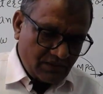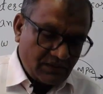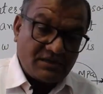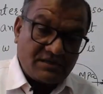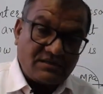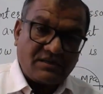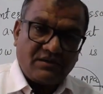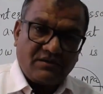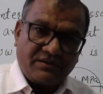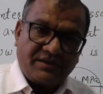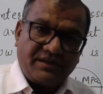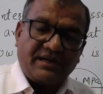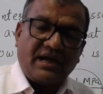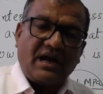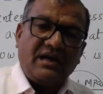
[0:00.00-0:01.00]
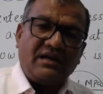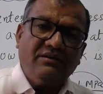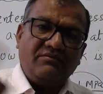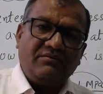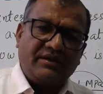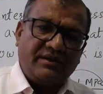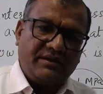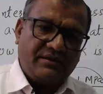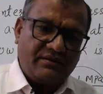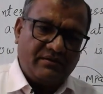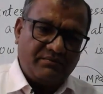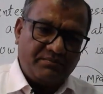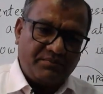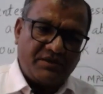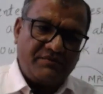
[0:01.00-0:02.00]
is derived in
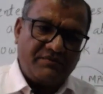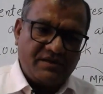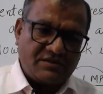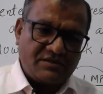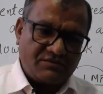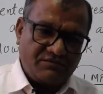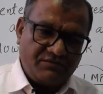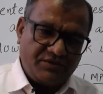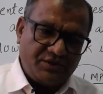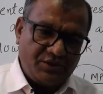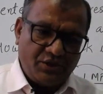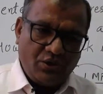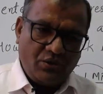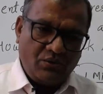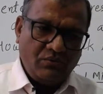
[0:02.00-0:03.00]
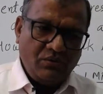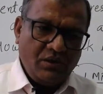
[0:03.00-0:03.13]
previous video.